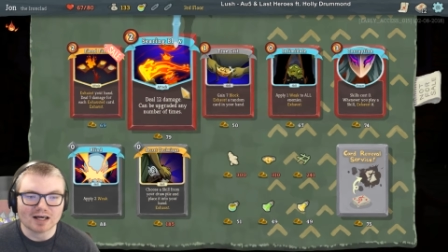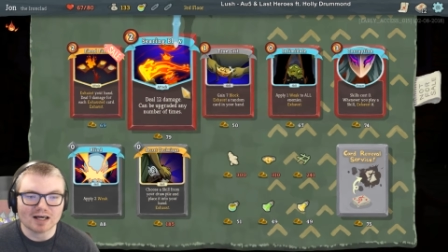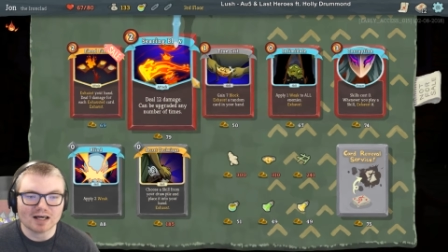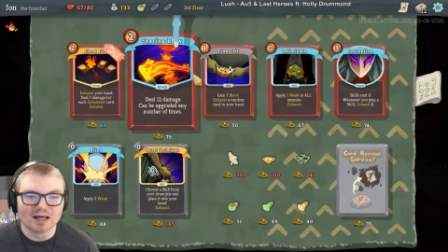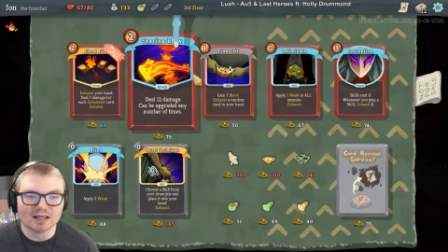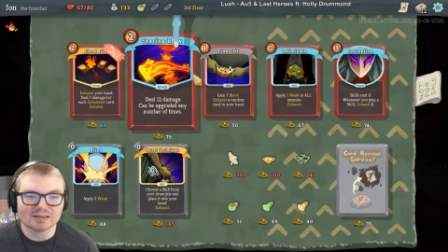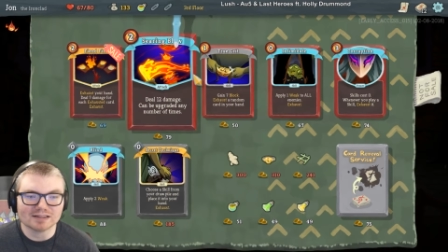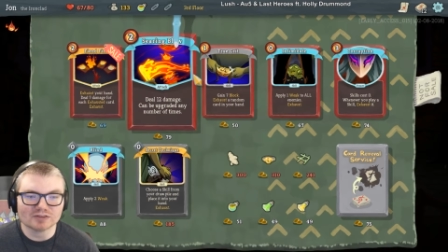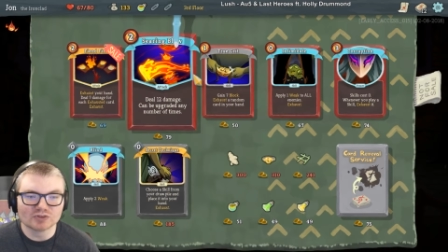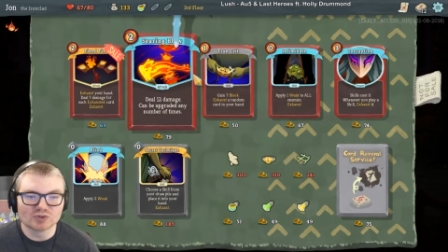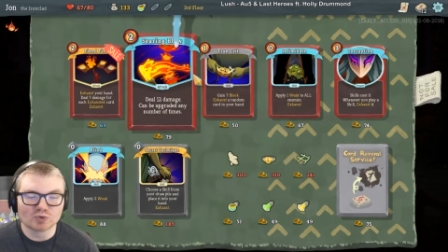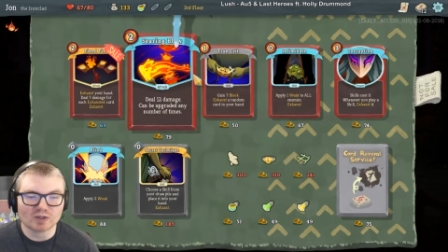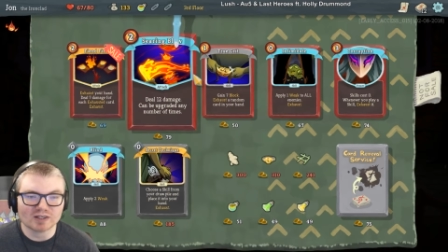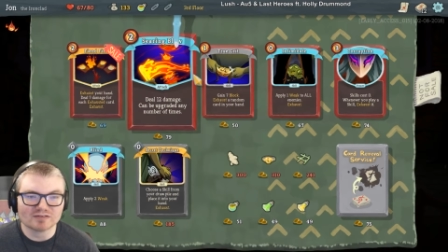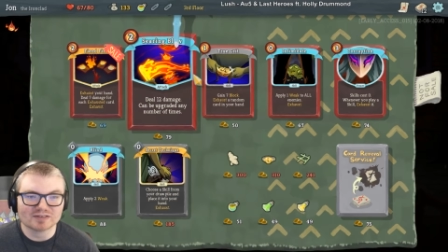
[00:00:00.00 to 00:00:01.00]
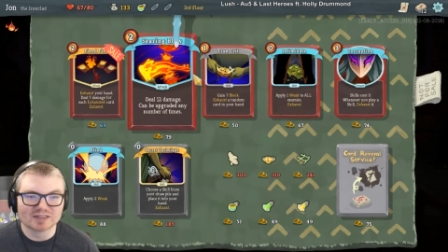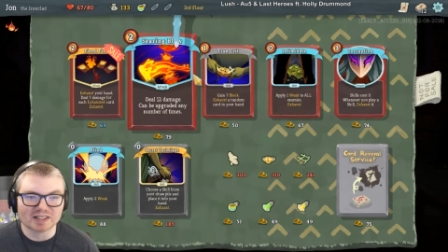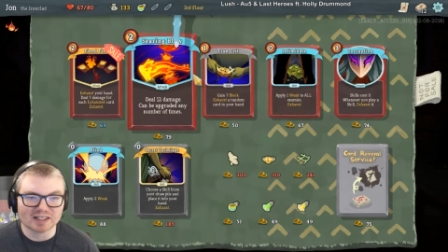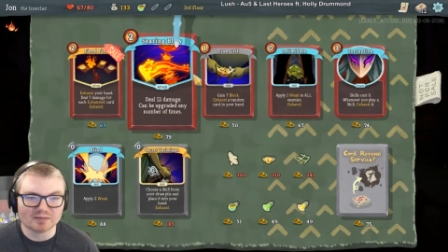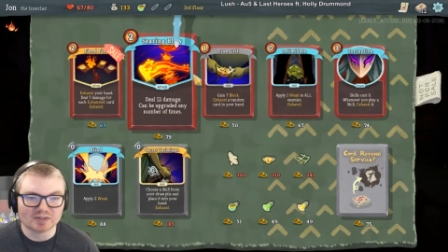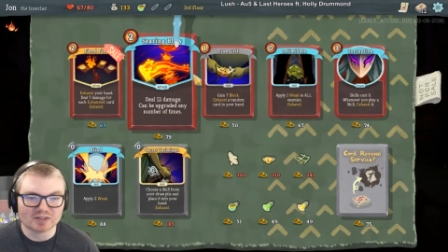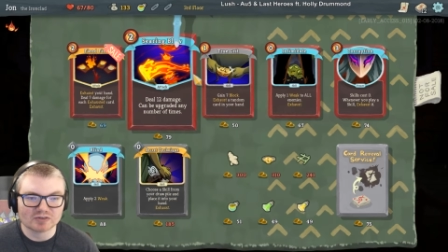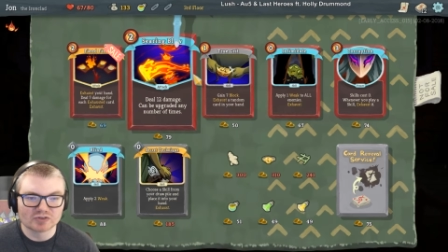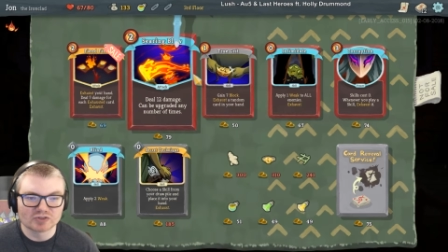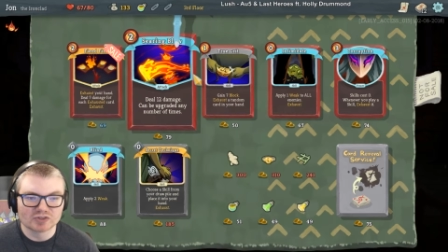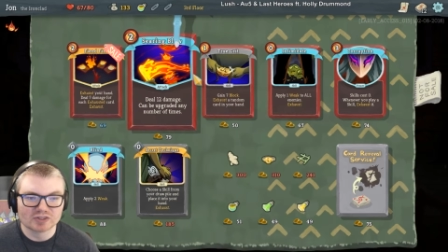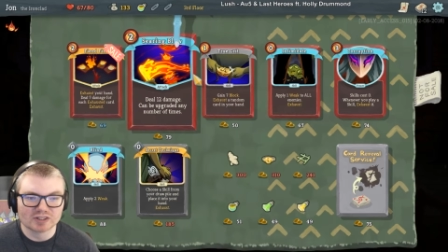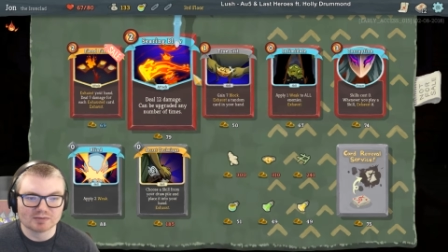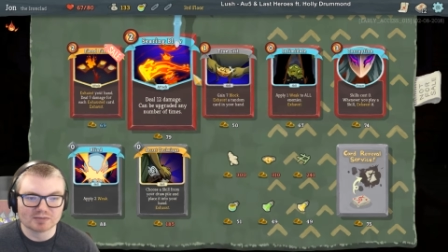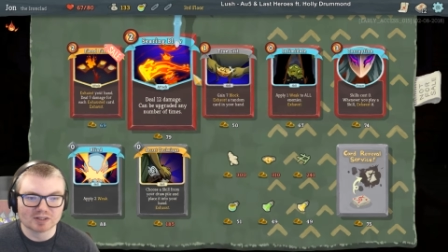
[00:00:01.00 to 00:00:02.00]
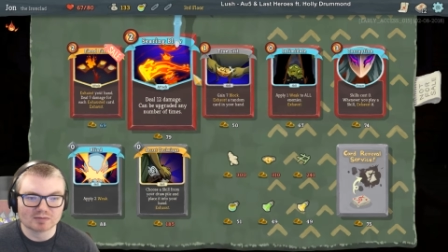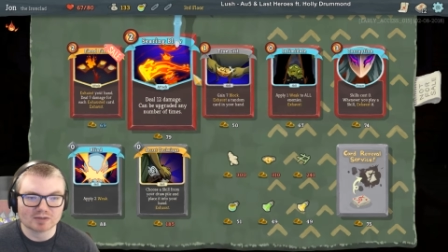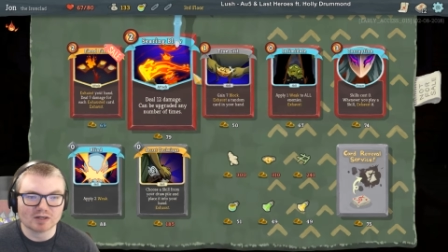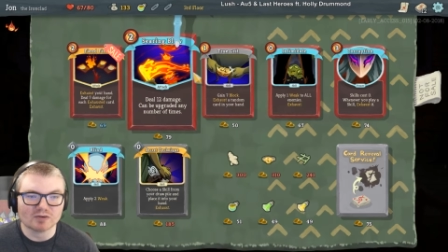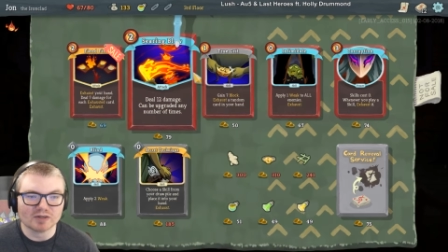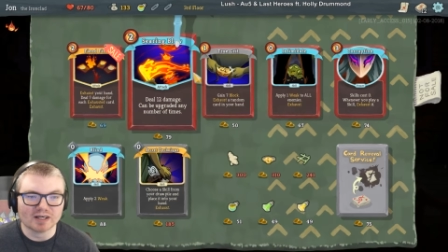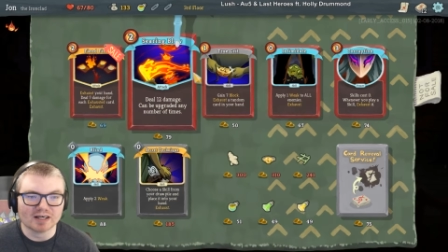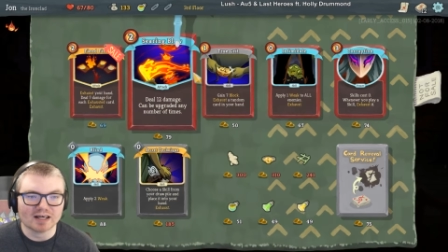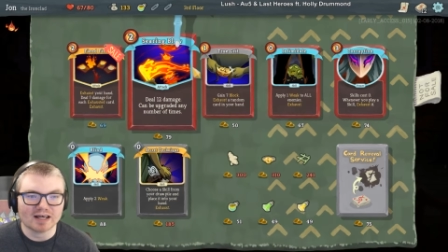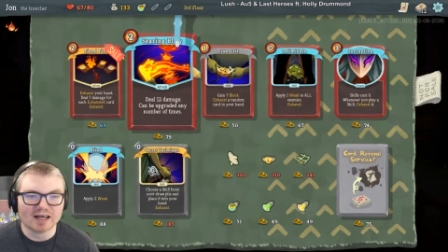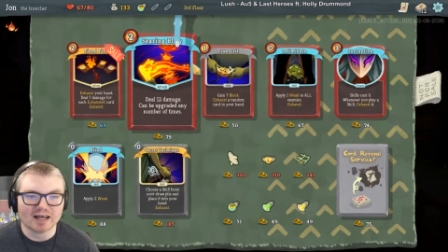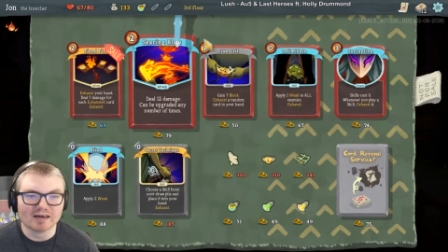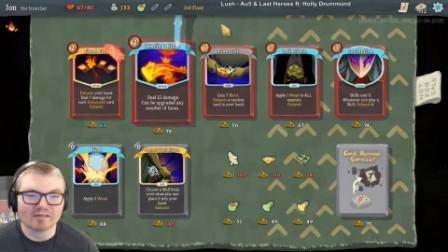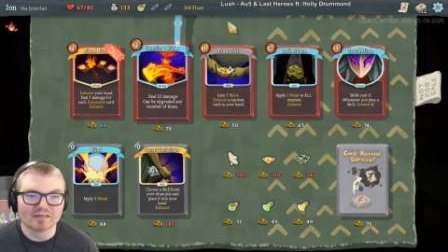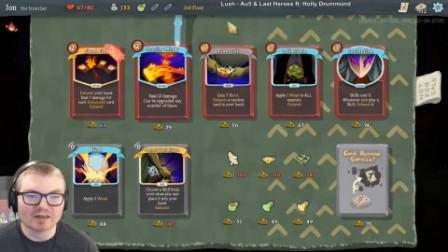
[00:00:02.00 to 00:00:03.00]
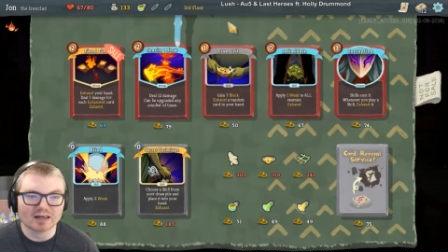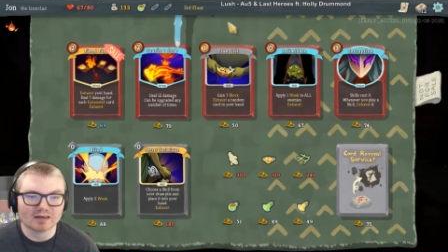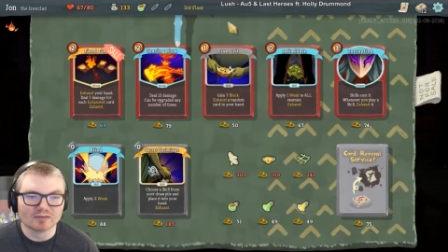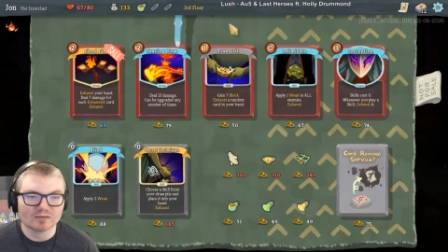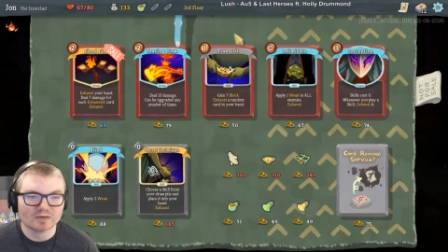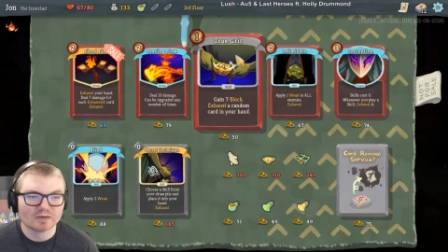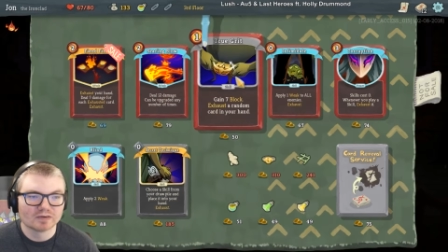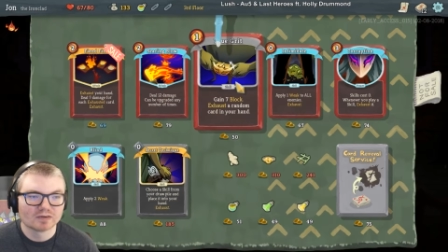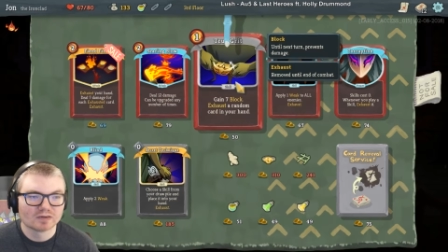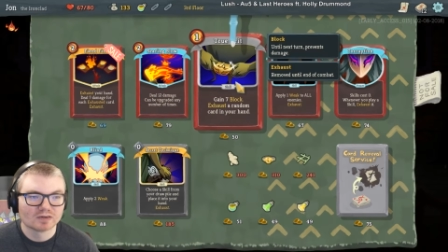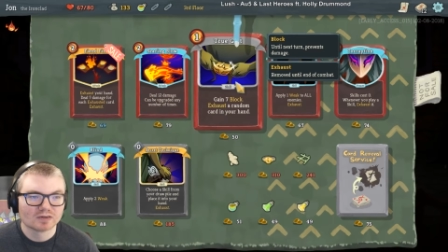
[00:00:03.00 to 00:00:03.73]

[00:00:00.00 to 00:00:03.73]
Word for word: Uh, deal 12 damage can be up. Okay, I have that one.